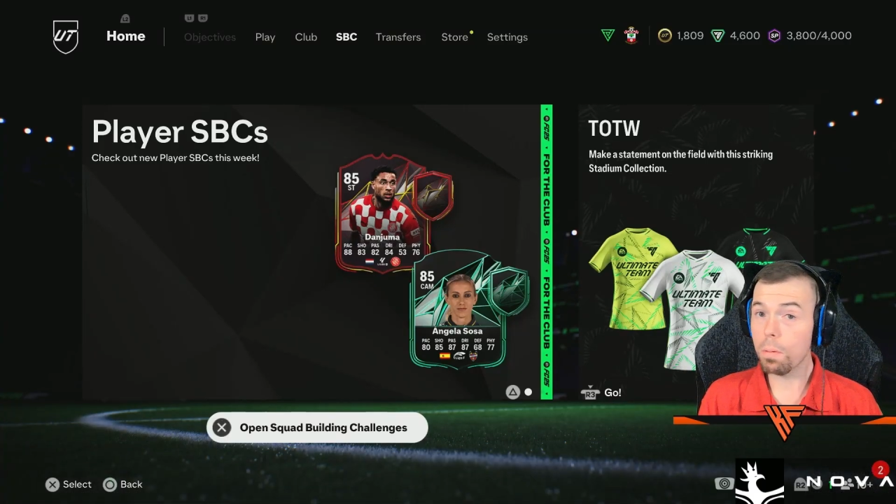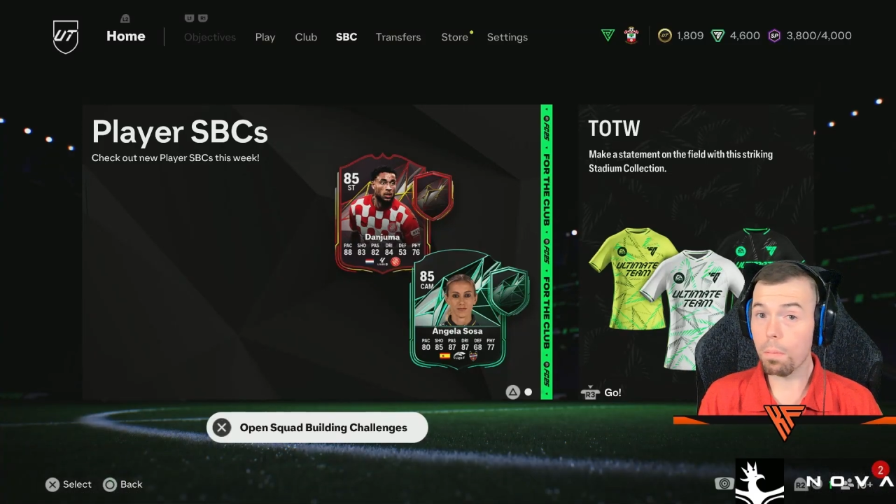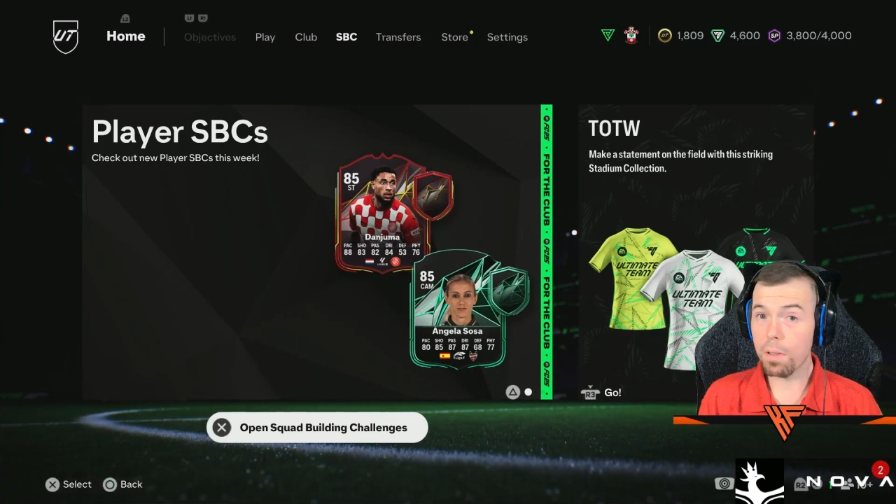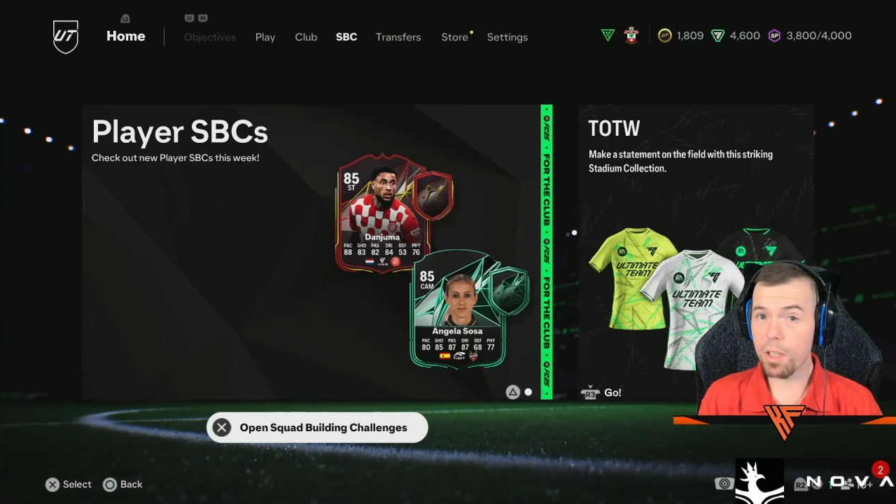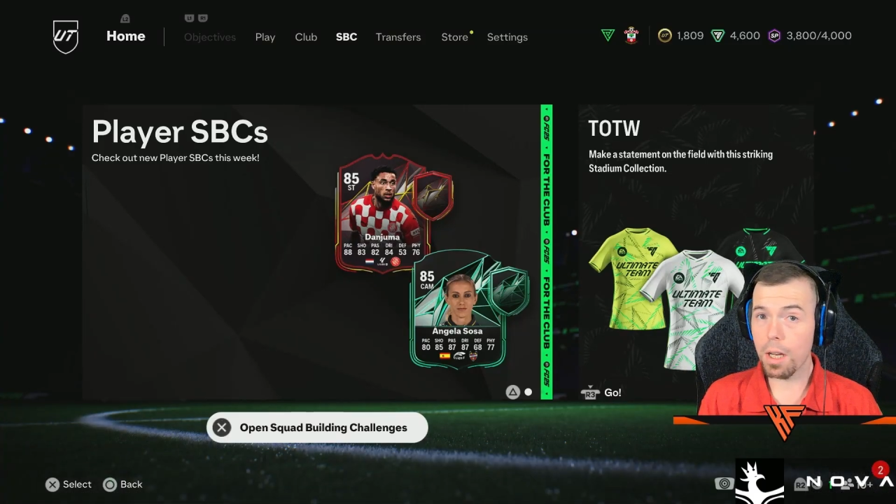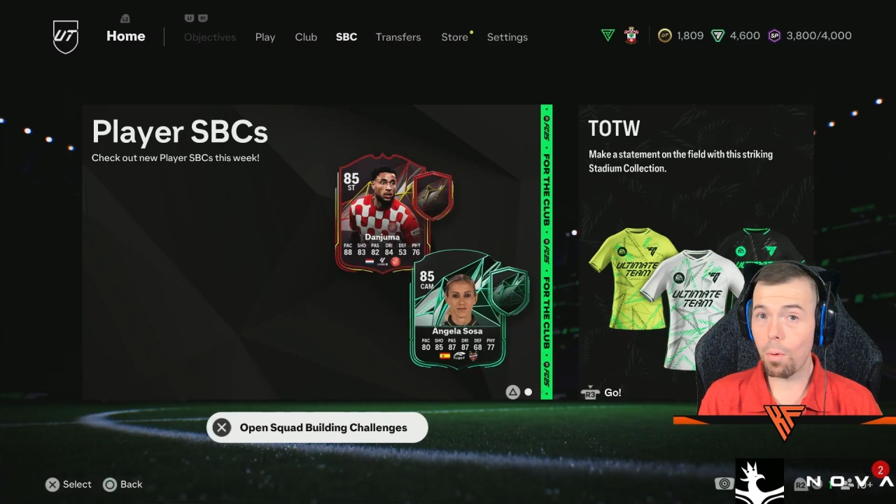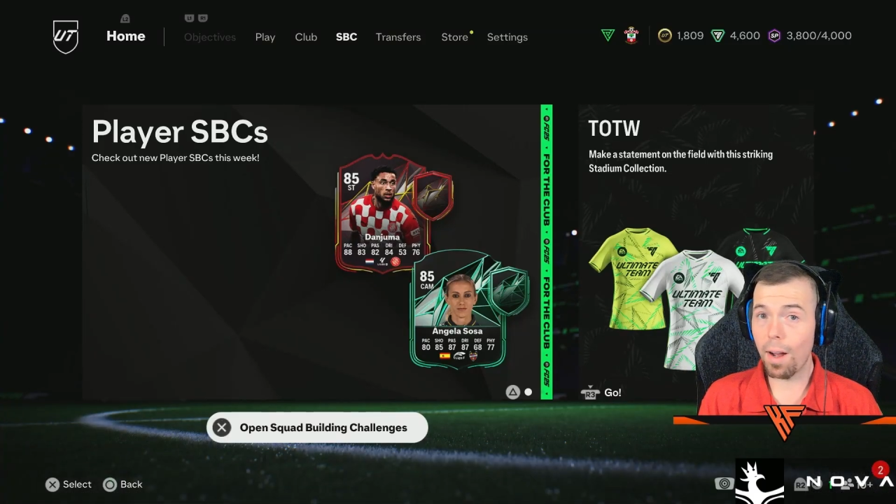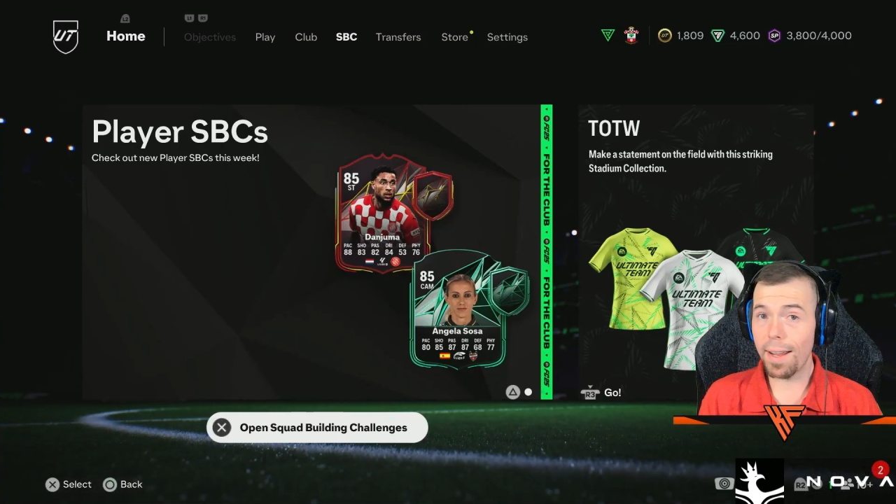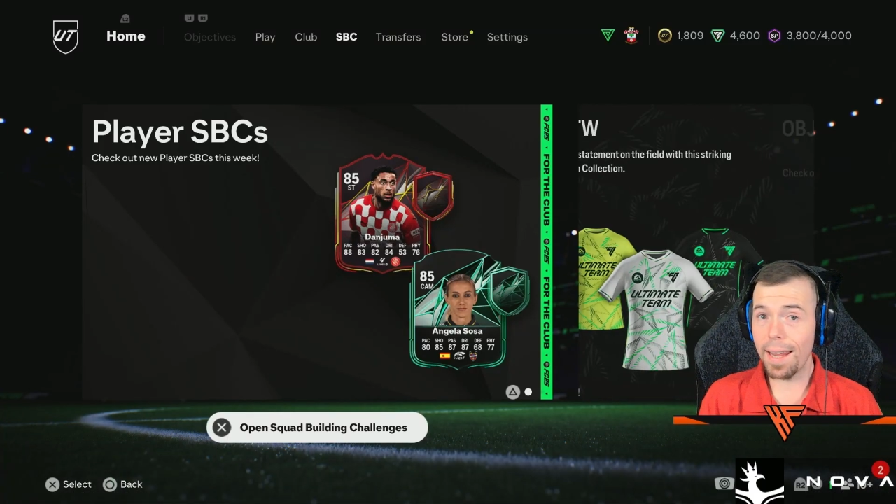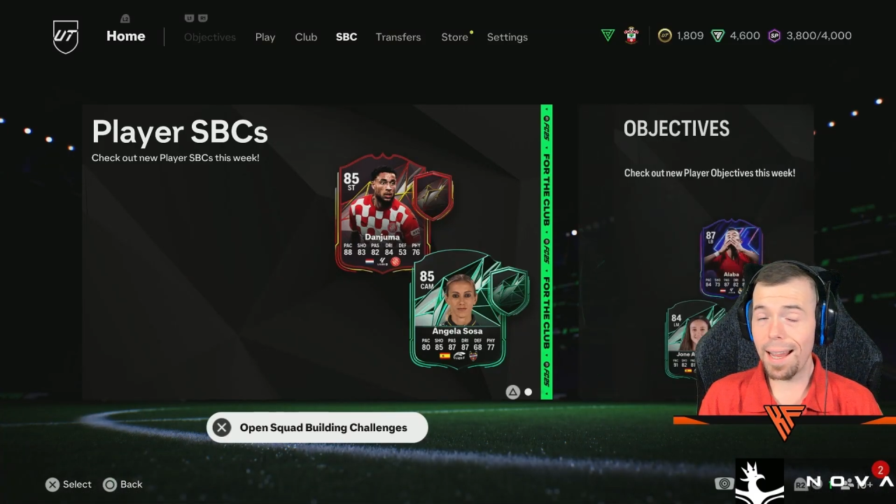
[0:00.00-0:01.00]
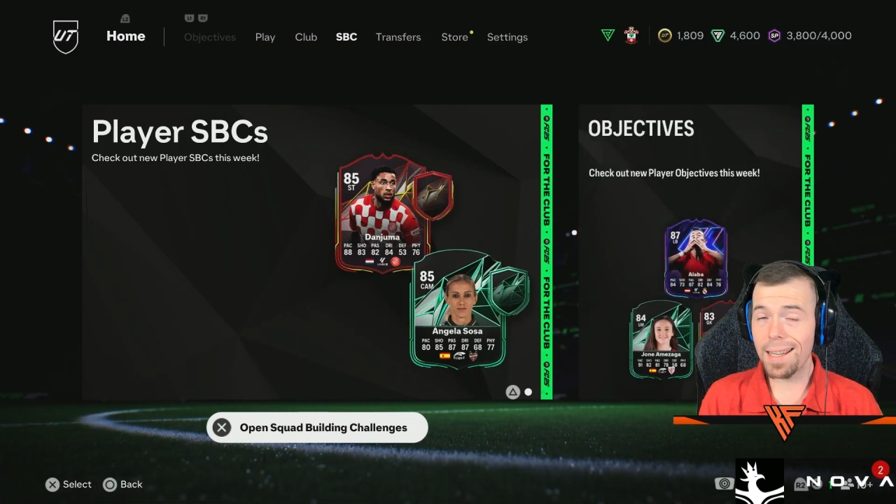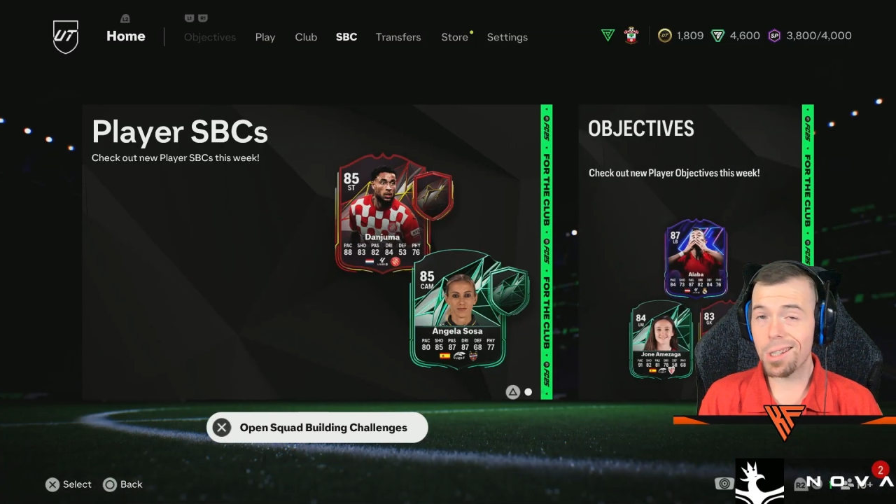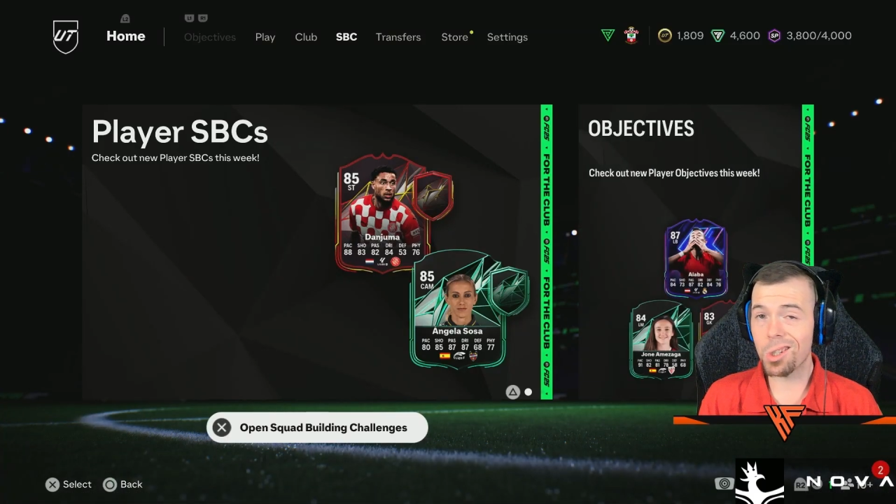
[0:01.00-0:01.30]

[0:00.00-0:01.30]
but we'll see what EA's